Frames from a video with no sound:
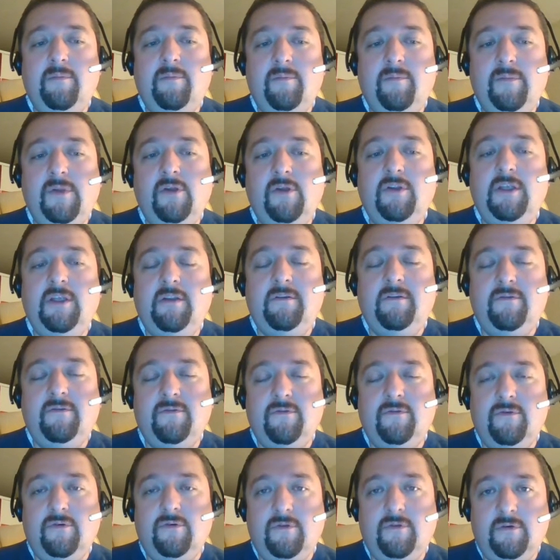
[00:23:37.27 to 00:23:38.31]
you need
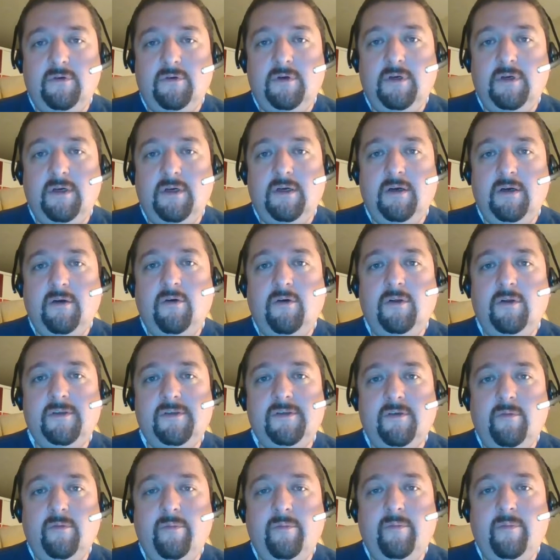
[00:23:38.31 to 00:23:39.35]
to
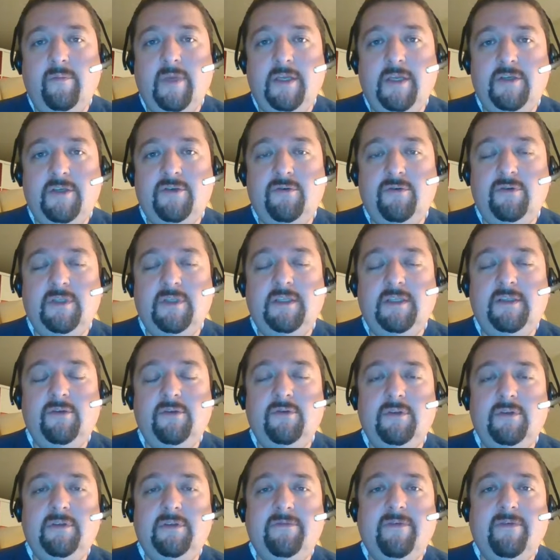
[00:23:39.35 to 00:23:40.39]
also make sure that you
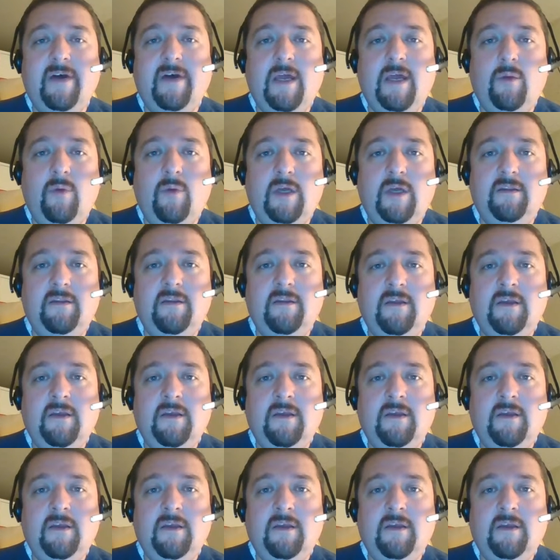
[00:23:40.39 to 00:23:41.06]
notify when